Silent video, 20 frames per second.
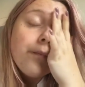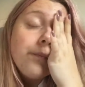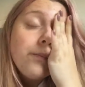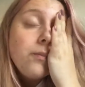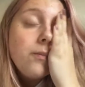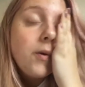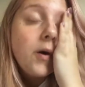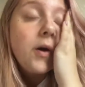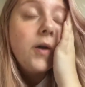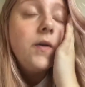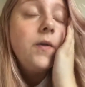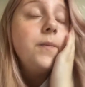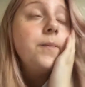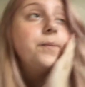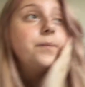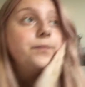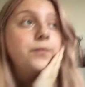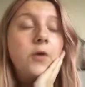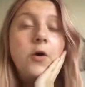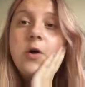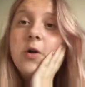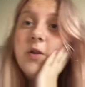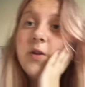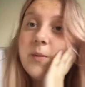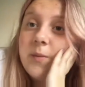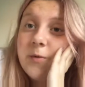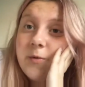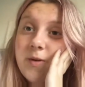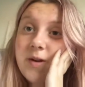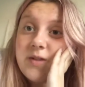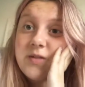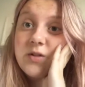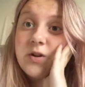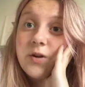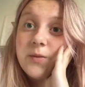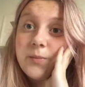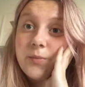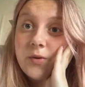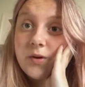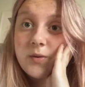but all the meringues are
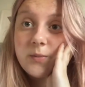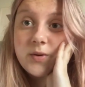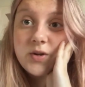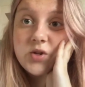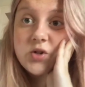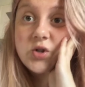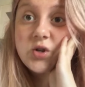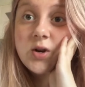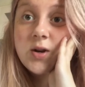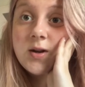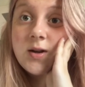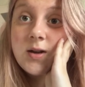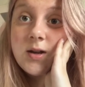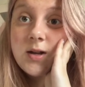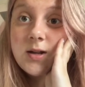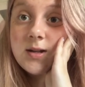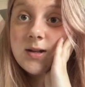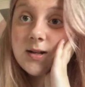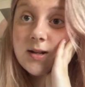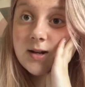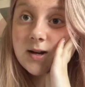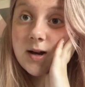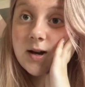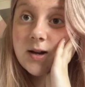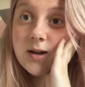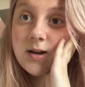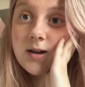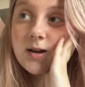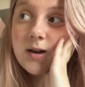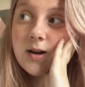pretty much done.